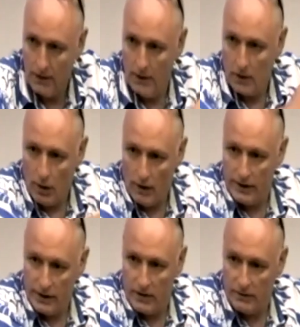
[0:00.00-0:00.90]

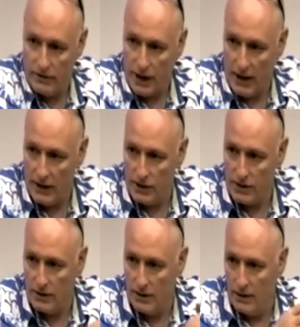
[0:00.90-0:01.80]
quantitative change
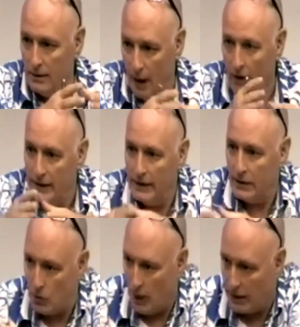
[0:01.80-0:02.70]
not leading to
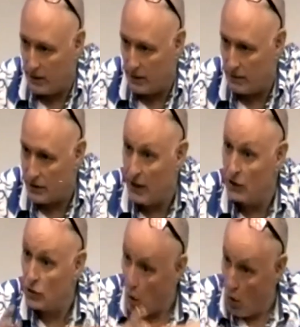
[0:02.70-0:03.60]
qualitative change,
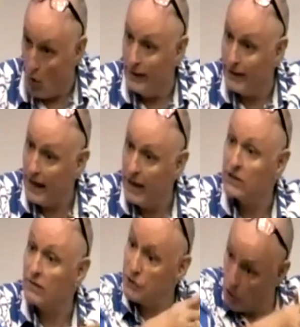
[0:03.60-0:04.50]
or in the case
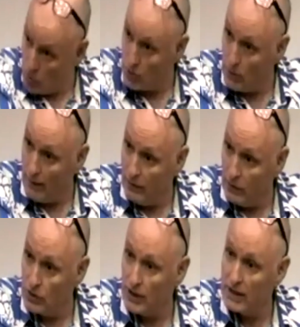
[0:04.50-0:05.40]
of social
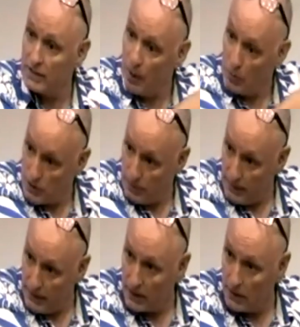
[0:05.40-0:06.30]
revolution as opposed to
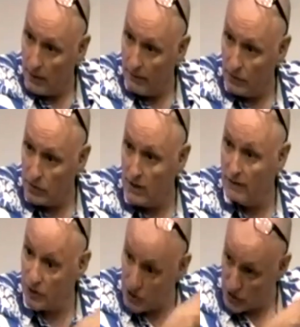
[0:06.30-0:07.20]
political revolution, if
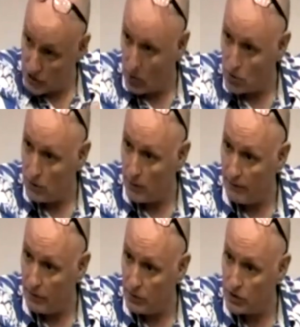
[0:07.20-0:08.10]
there's a social
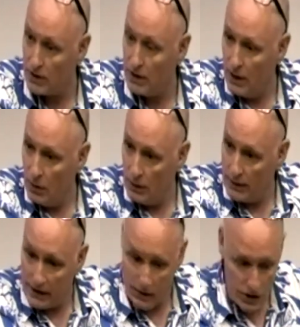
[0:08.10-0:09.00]
revolution, well,
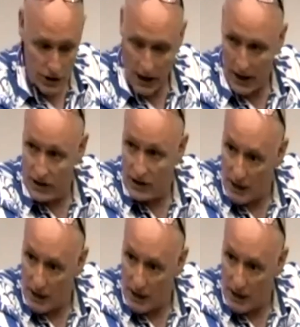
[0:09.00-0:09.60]
then there's a change in the